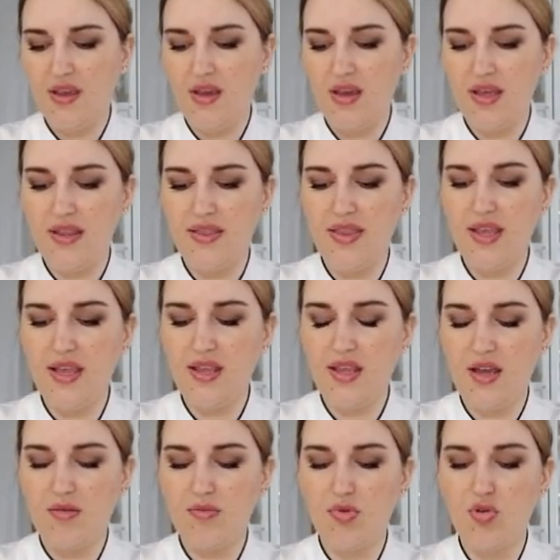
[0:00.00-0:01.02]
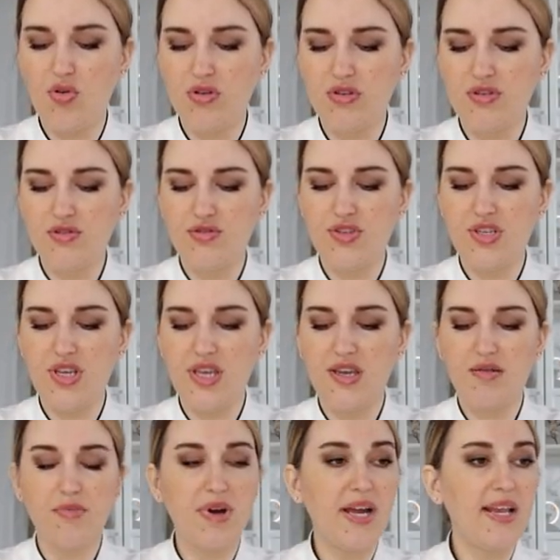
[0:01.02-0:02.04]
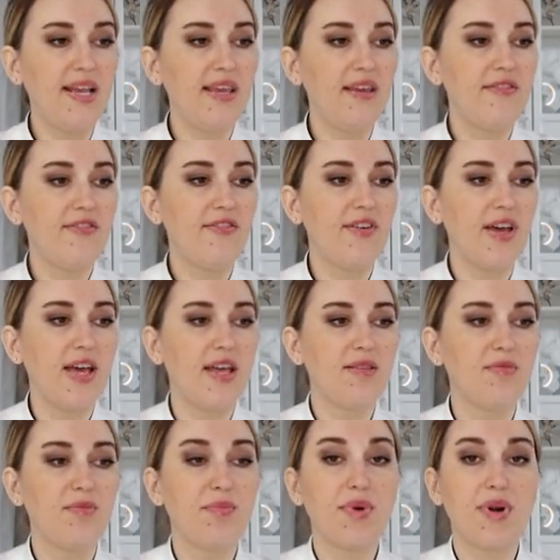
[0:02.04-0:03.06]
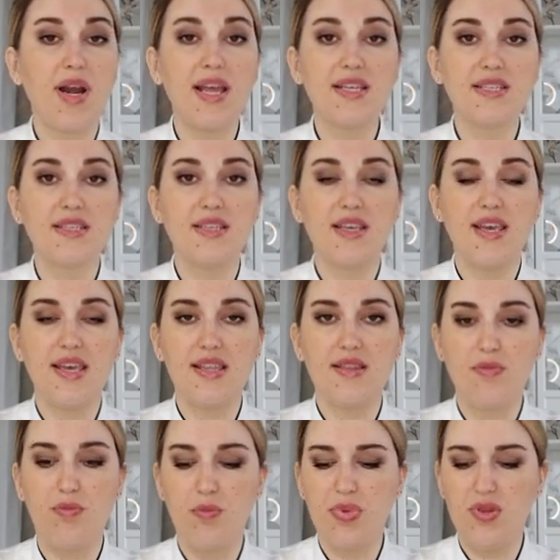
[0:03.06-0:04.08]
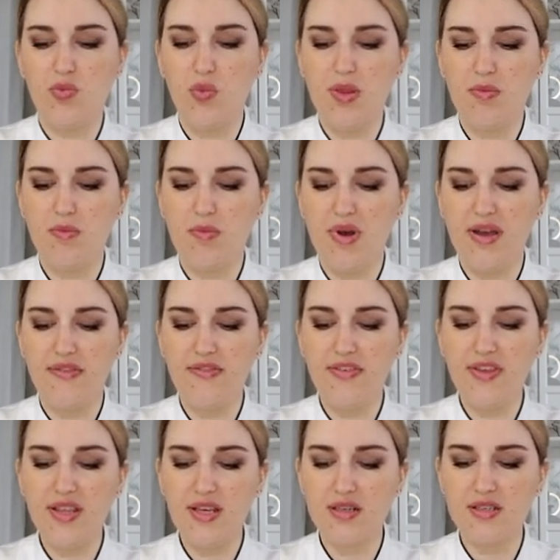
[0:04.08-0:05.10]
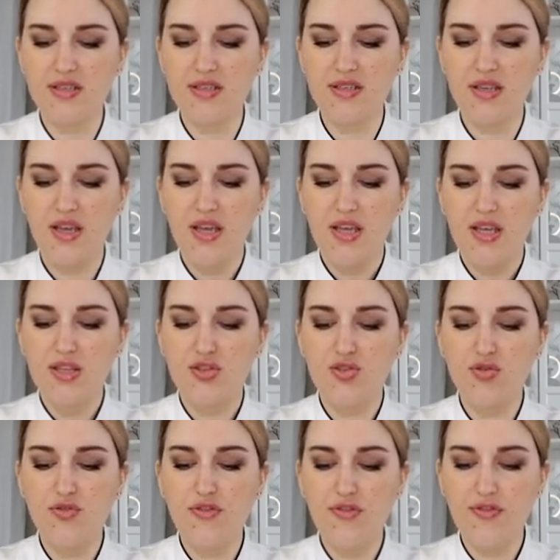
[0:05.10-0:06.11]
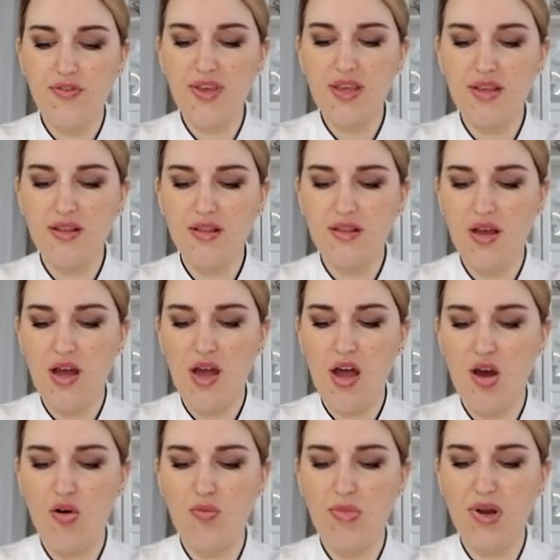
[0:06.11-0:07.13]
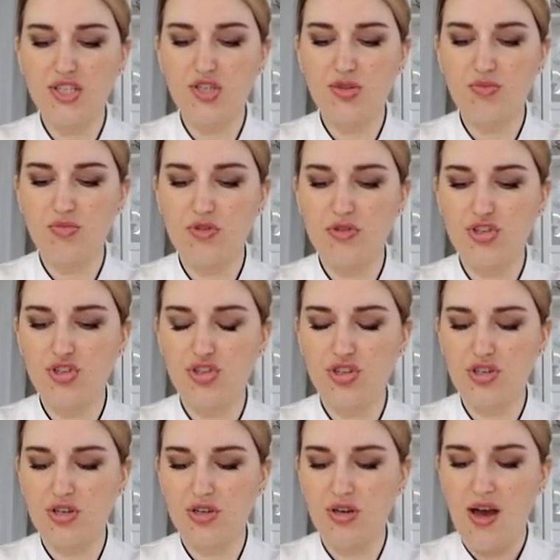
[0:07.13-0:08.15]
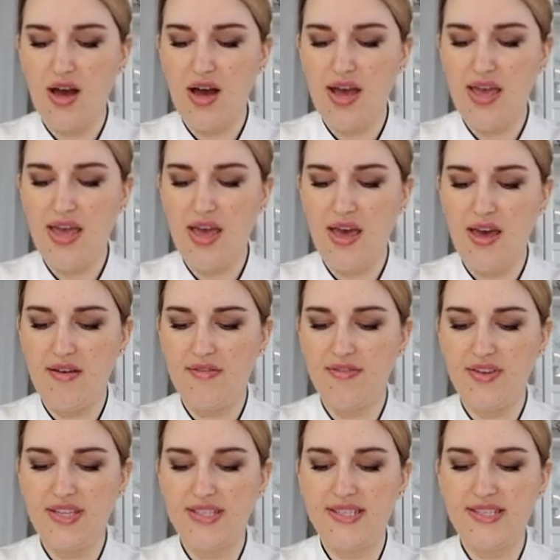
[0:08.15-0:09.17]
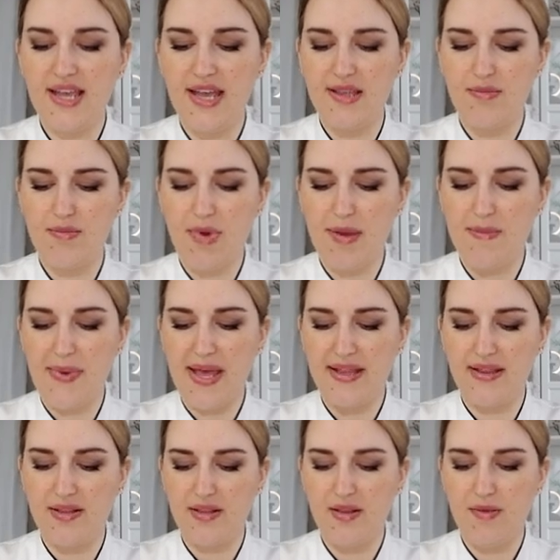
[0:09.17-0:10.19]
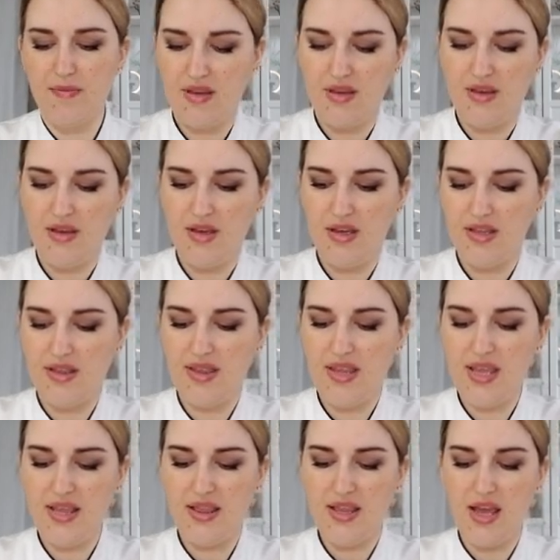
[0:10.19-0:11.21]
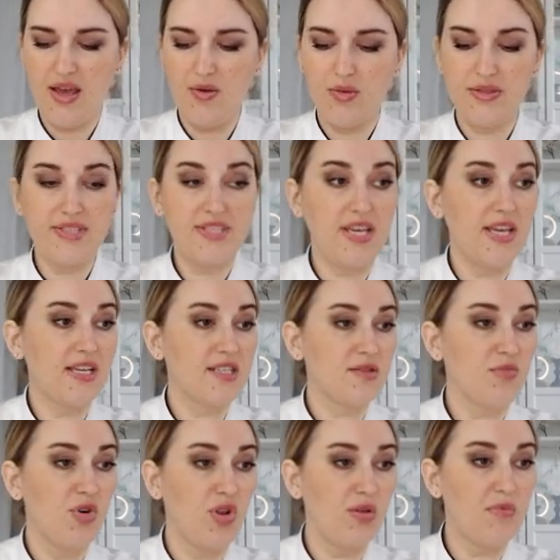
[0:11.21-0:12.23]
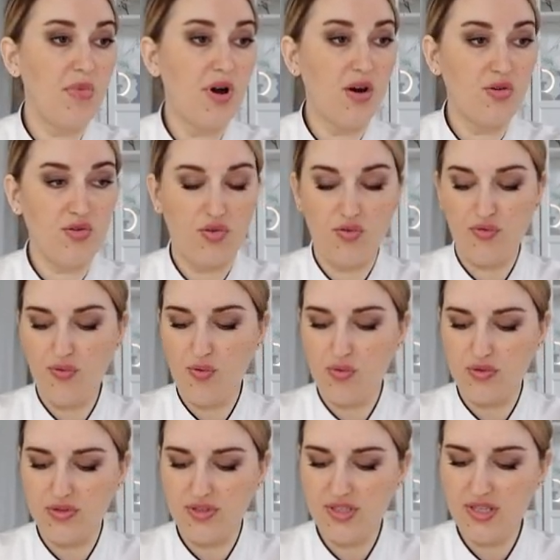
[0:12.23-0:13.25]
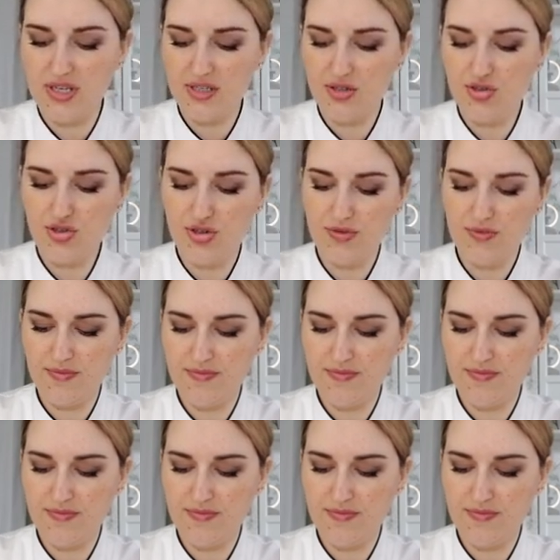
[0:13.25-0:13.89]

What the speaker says: And then I'm going to take my leaf and press it between my fingers to feel how much moisture I have inside my petal. And then I will take small amount of cornstarch,